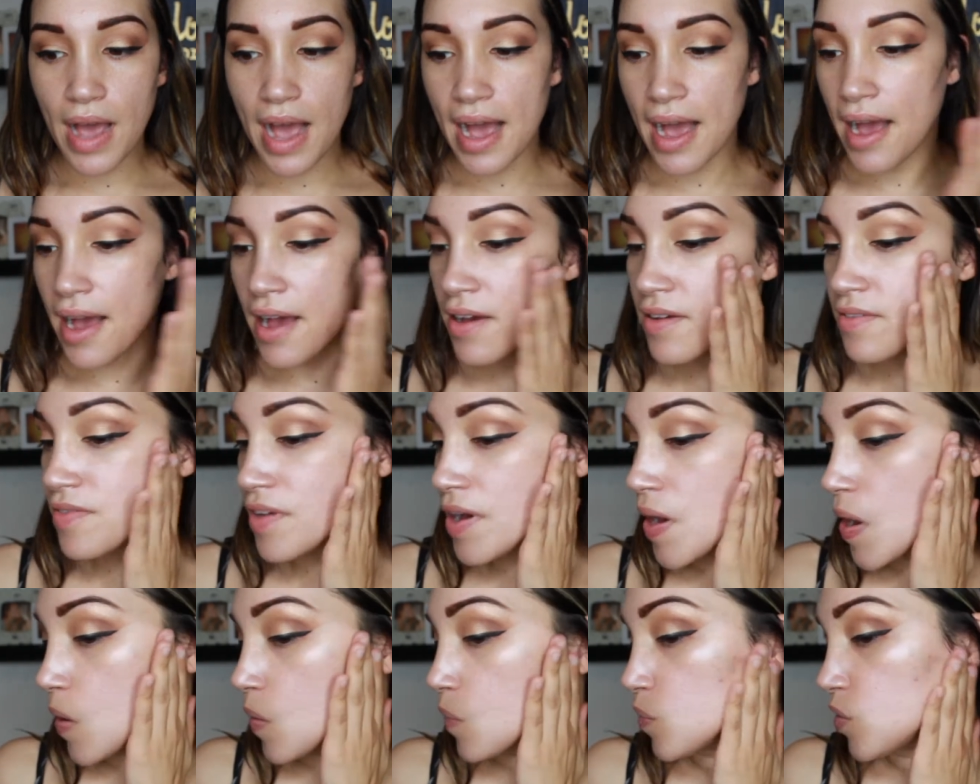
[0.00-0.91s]
have
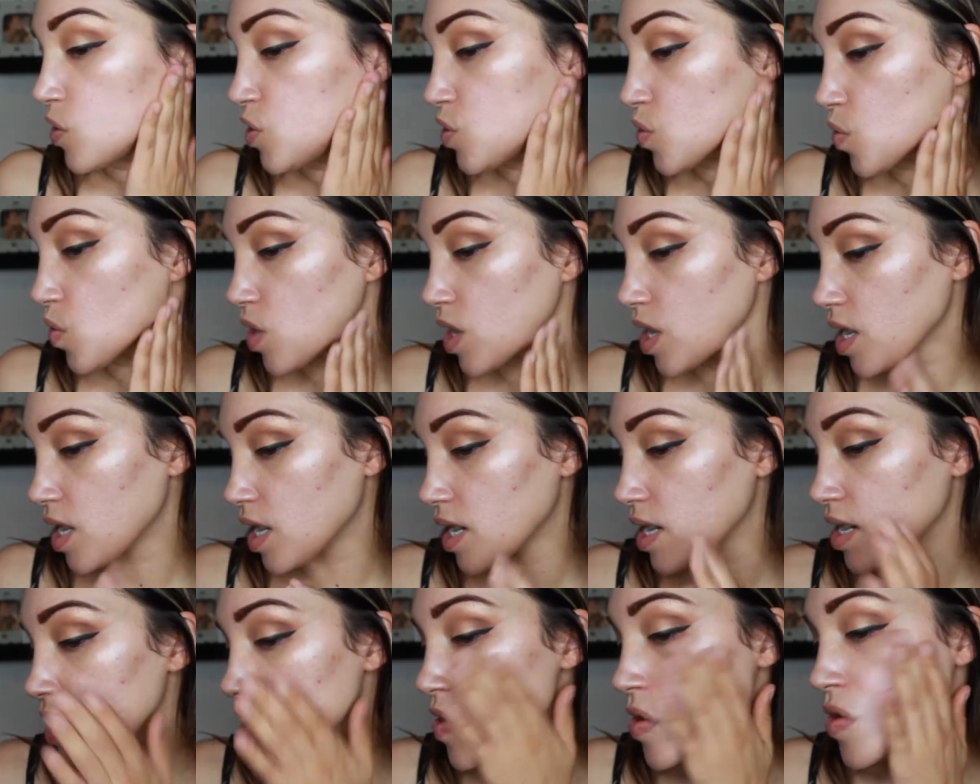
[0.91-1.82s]

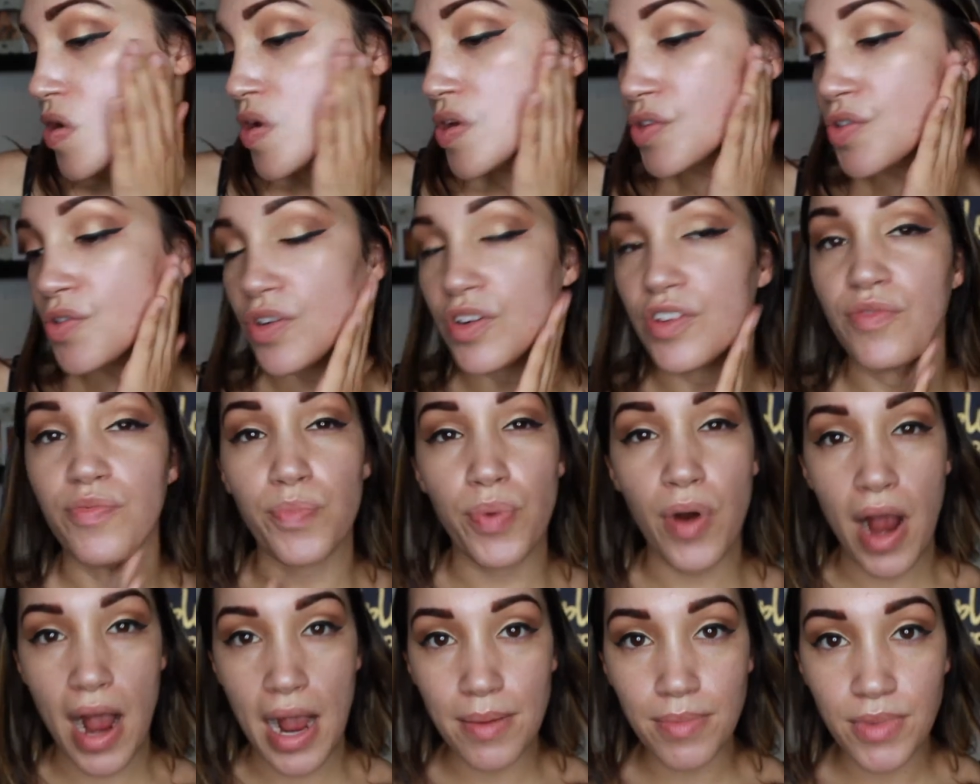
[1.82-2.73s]
your sort of
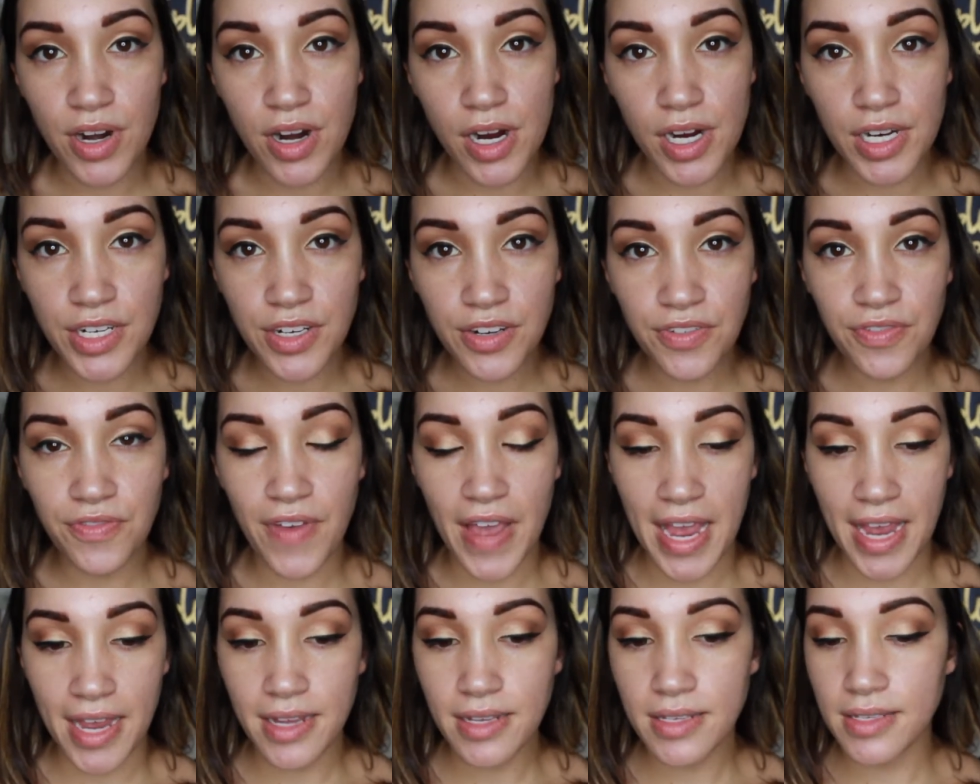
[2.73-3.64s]
primer on your
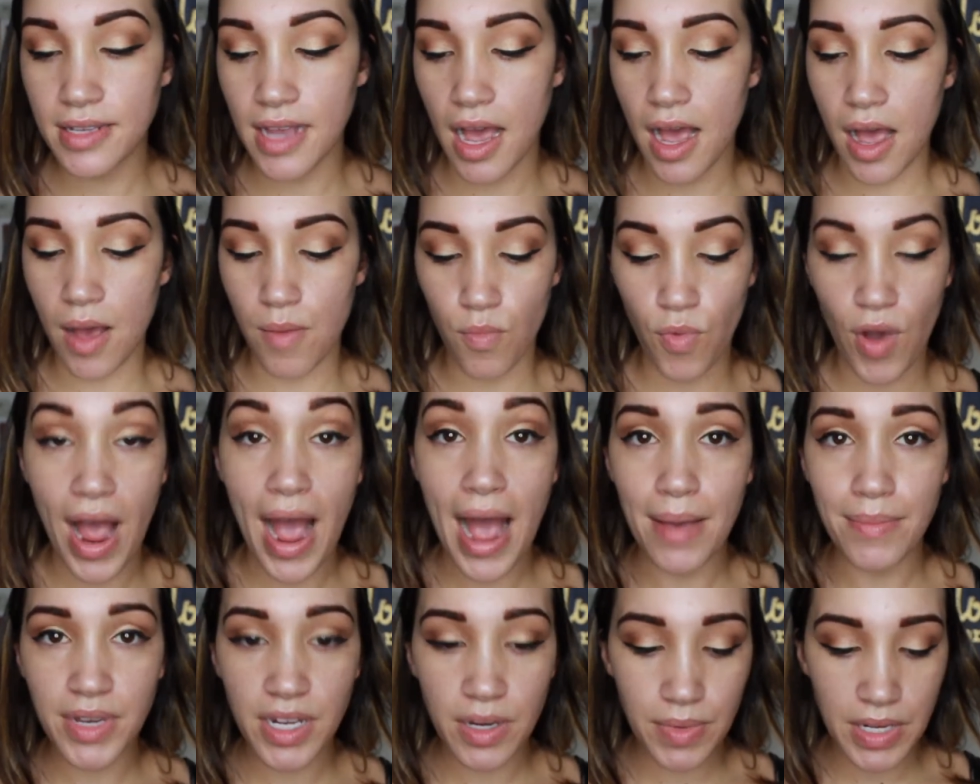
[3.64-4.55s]
face, what
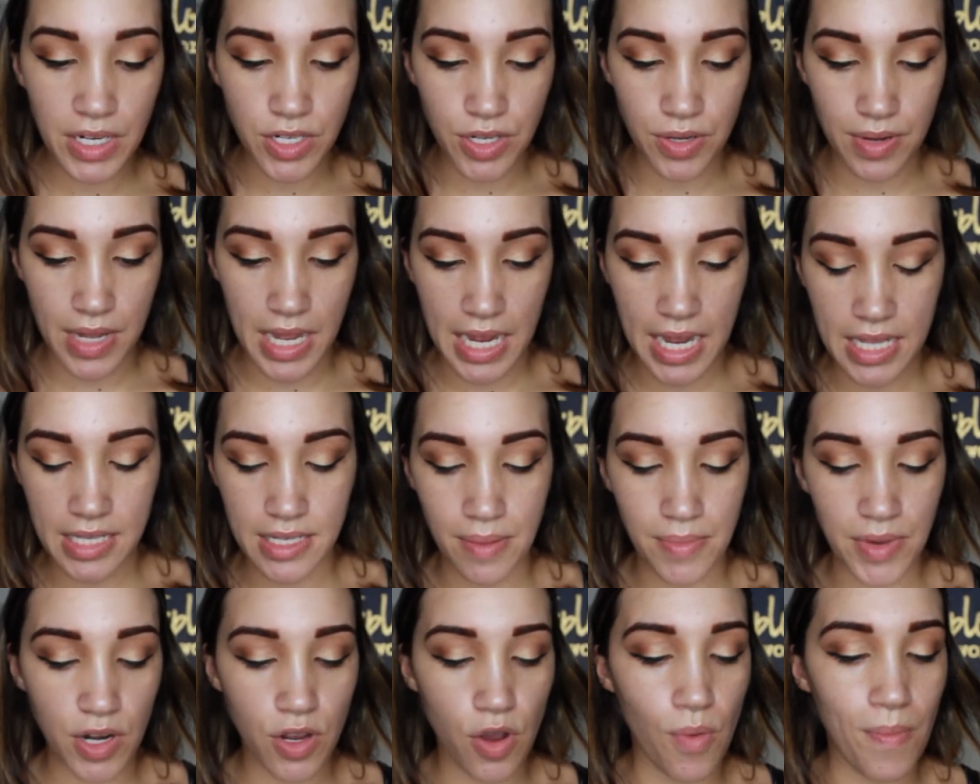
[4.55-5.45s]
I'm going to be doing is
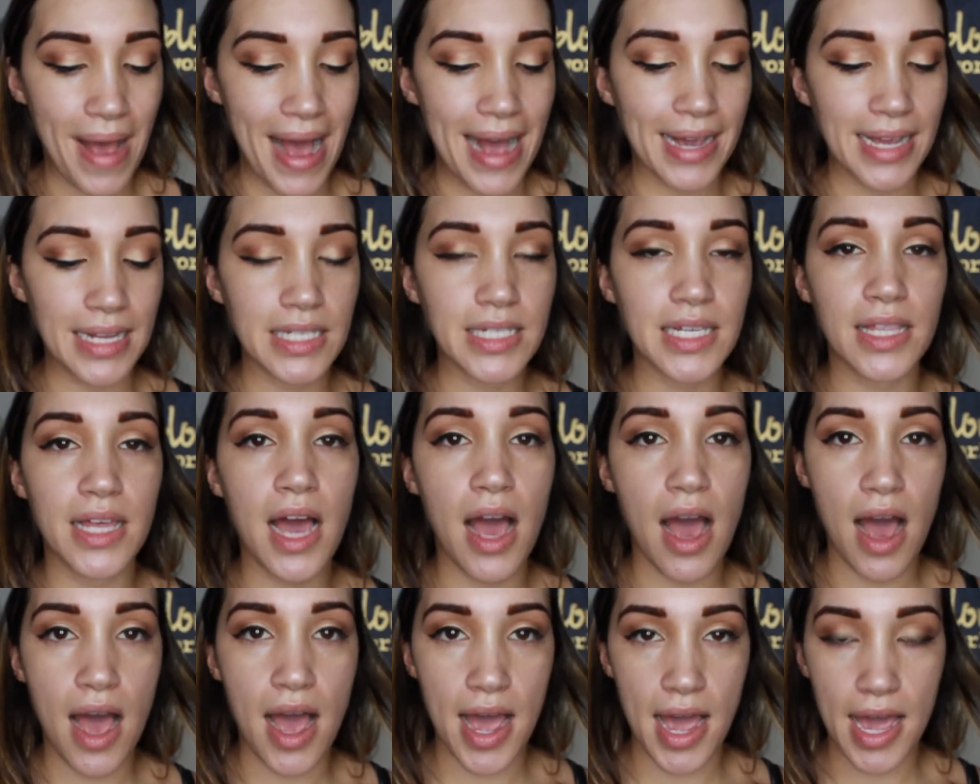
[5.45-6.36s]
I'm going to go back into the
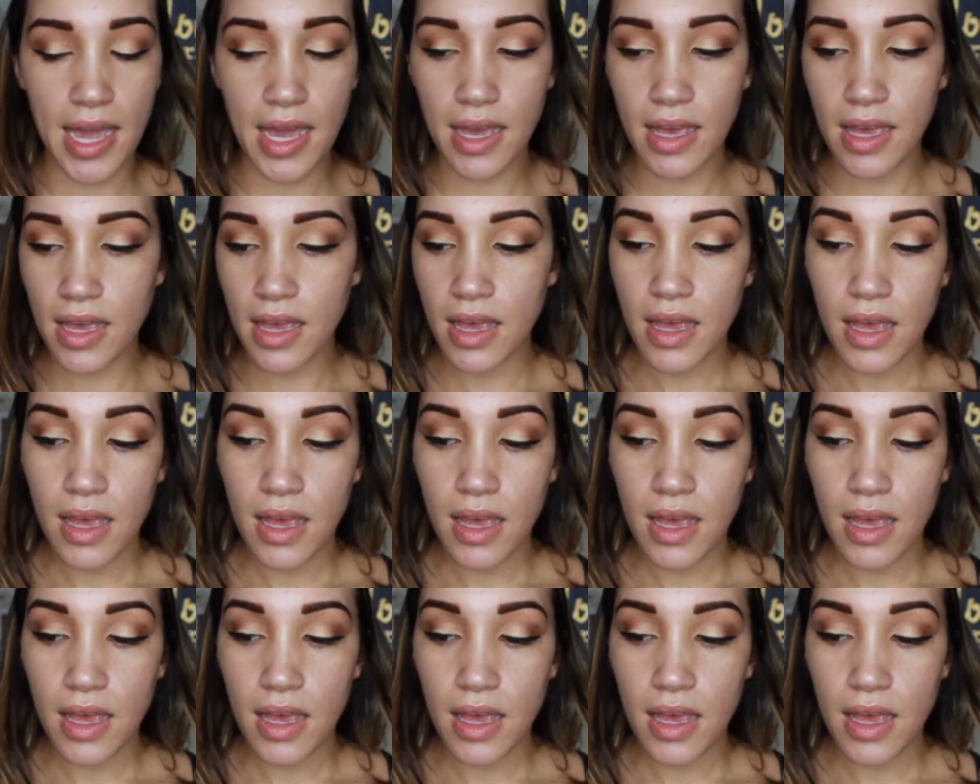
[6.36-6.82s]
eye,